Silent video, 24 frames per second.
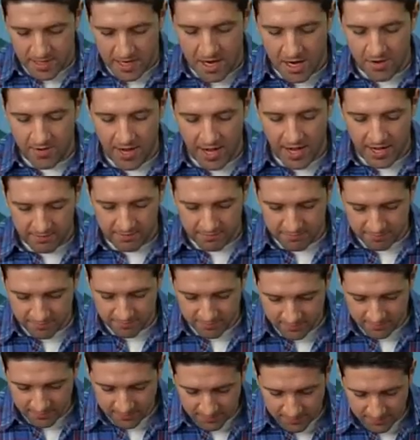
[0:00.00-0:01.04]
All right.
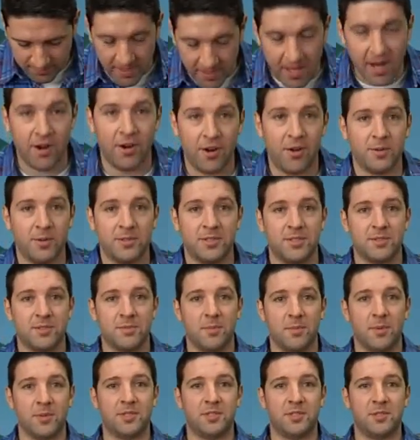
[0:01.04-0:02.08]
I don't know what's,
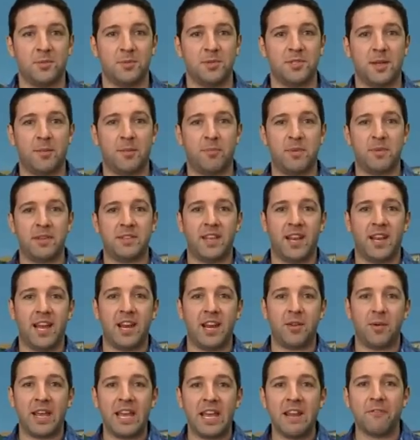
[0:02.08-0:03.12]
what's, what's up with that.
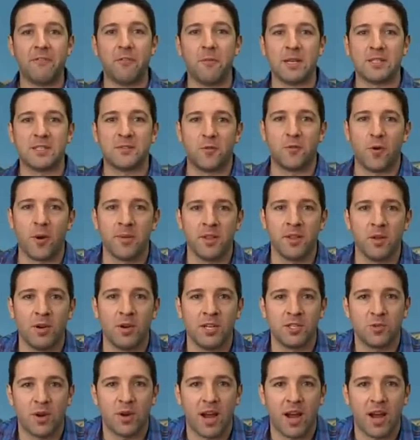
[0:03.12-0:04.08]
Anyway, infamous Formula One